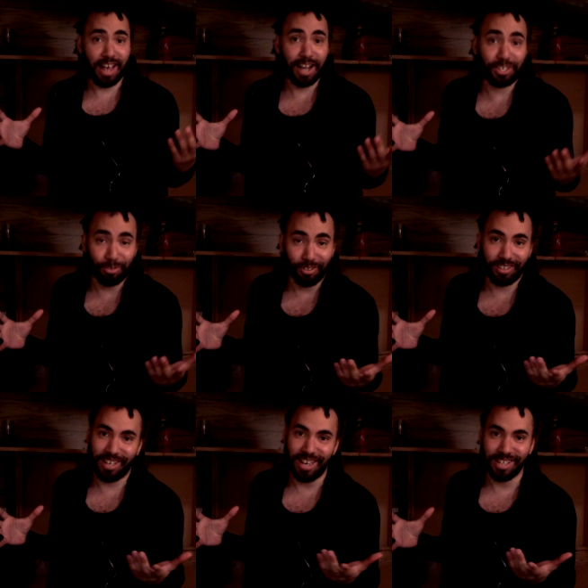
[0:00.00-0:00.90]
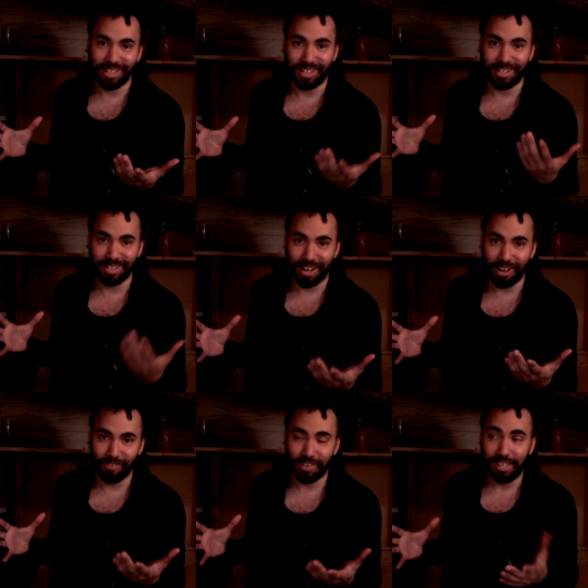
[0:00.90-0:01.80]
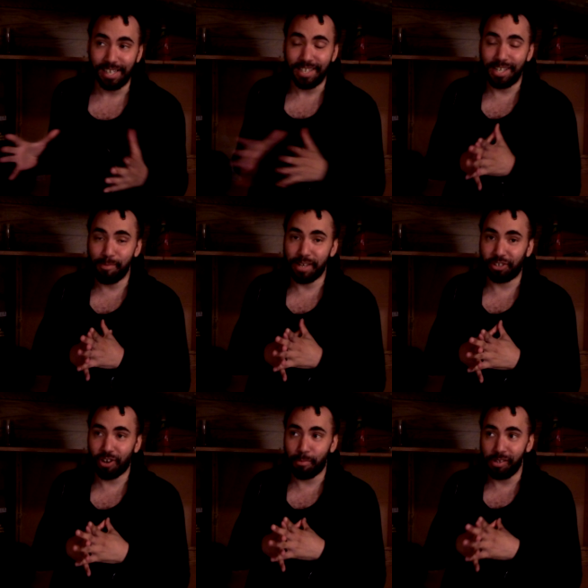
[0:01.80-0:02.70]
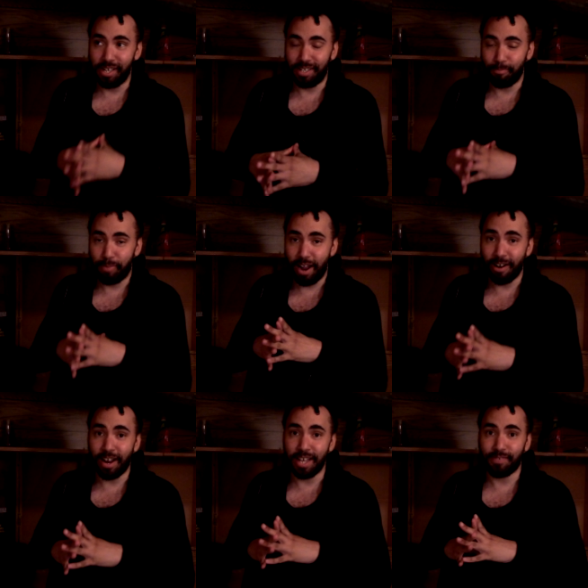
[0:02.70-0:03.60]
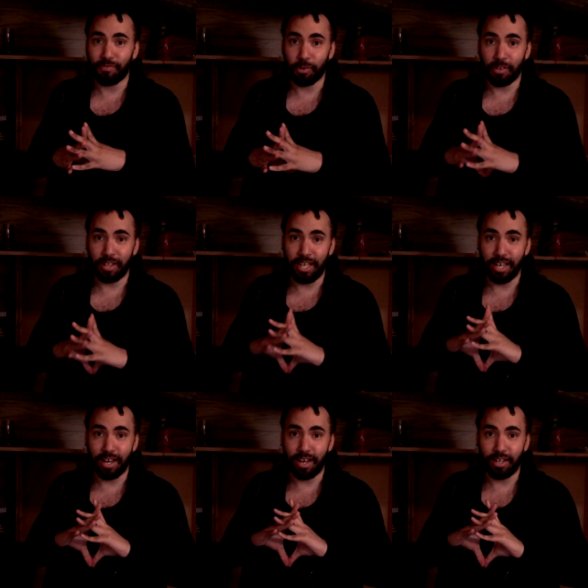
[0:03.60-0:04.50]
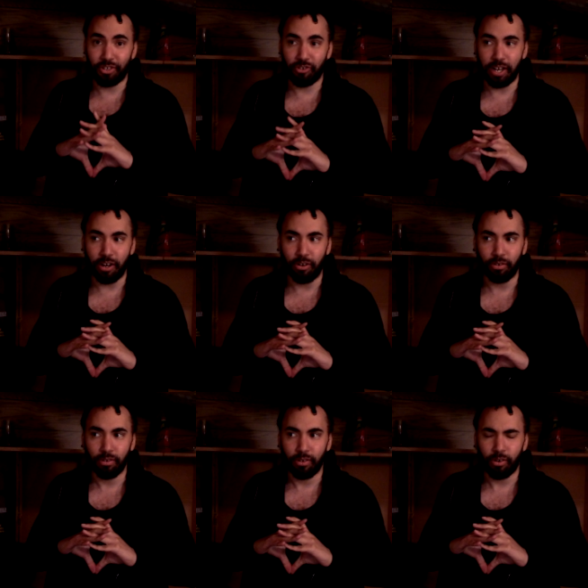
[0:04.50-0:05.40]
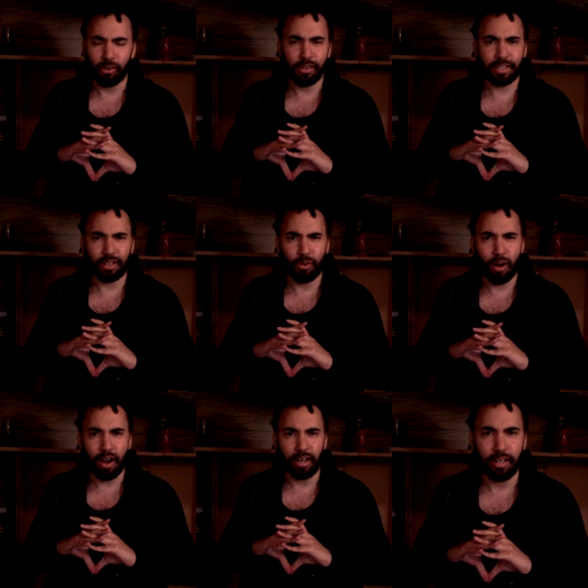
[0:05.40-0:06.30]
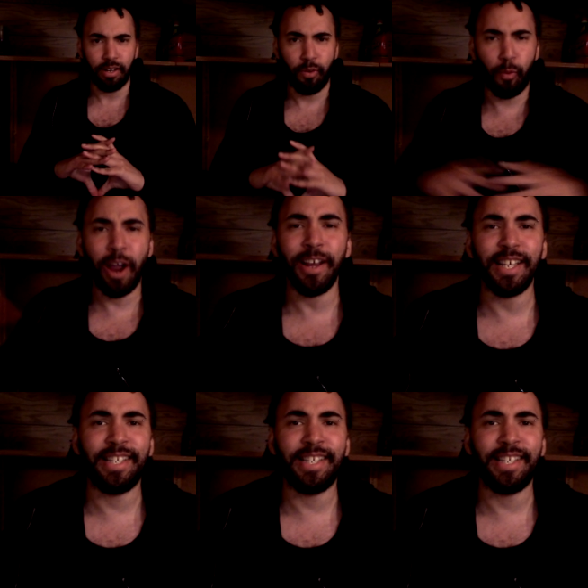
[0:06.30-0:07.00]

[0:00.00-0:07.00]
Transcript: actual kiss itself. Seems like trouble is in paradise for the uh, trio. Or is it a quad? Where is